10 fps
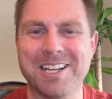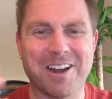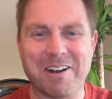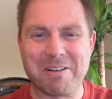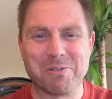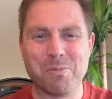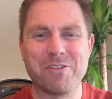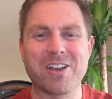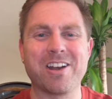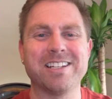All right, we're
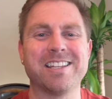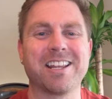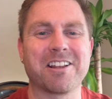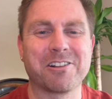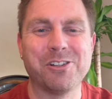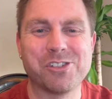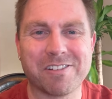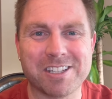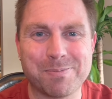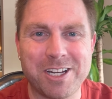moving on into the conclusion
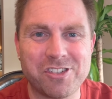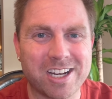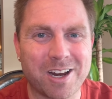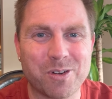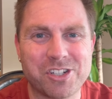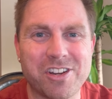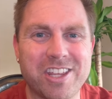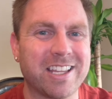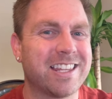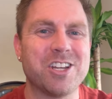of the speech, and I want you to
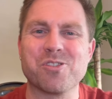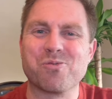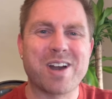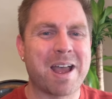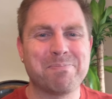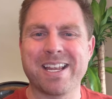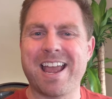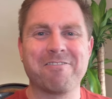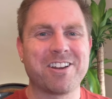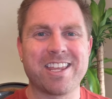think that you're wrapping
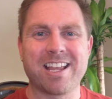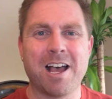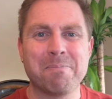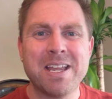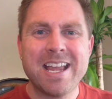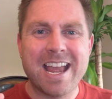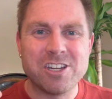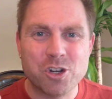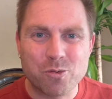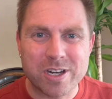everything up
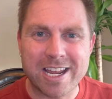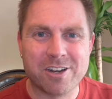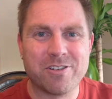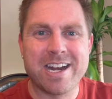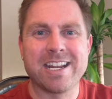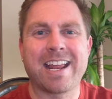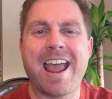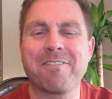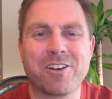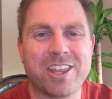and you're reiterating
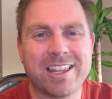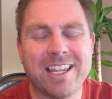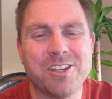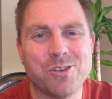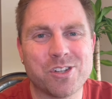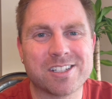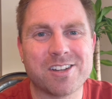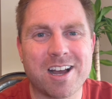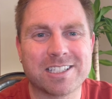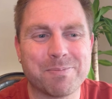everything that you just
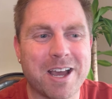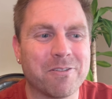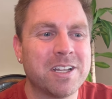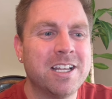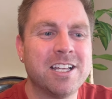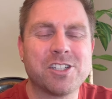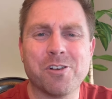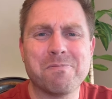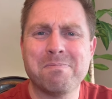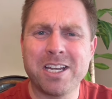talked about.
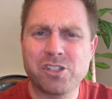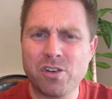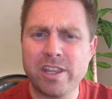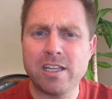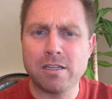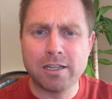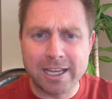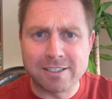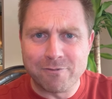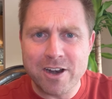So make sure that
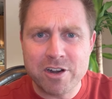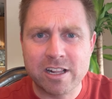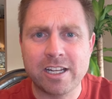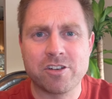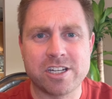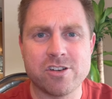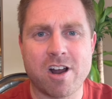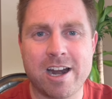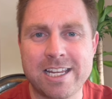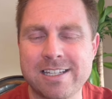it's very clear to your
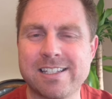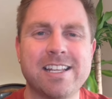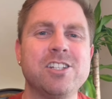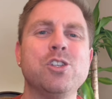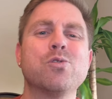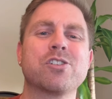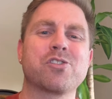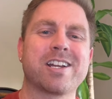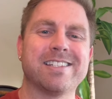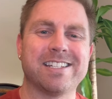audience that you are
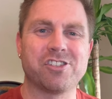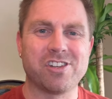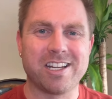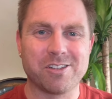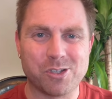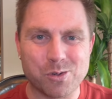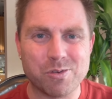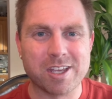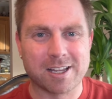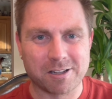transitioning to
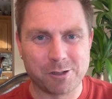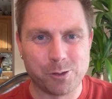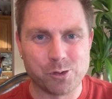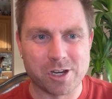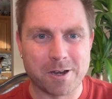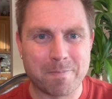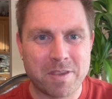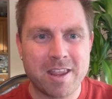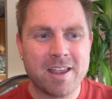the conclusion.